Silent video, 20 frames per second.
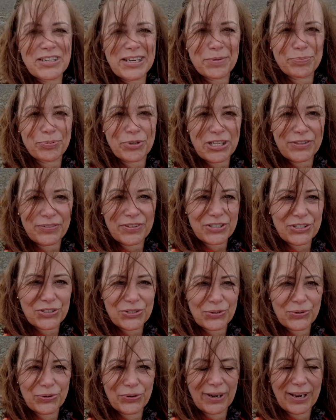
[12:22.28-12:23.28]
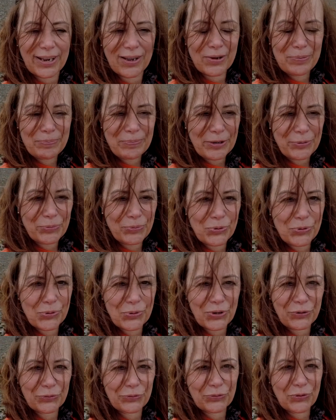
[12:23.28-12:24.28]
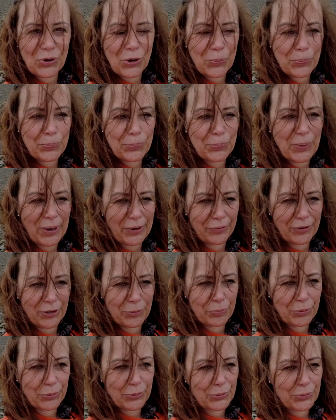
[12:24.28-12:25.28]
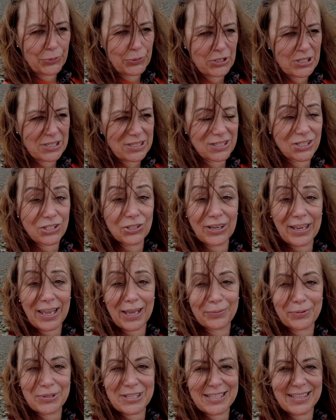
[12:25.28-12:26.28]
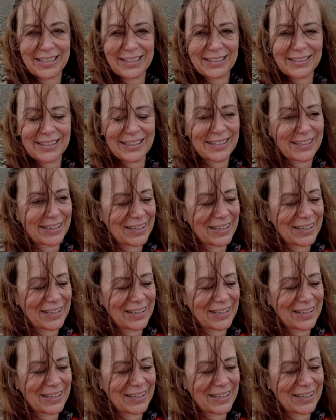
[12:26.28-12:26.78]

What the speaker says: done a previous story on my walk from Burryport to Gowerton,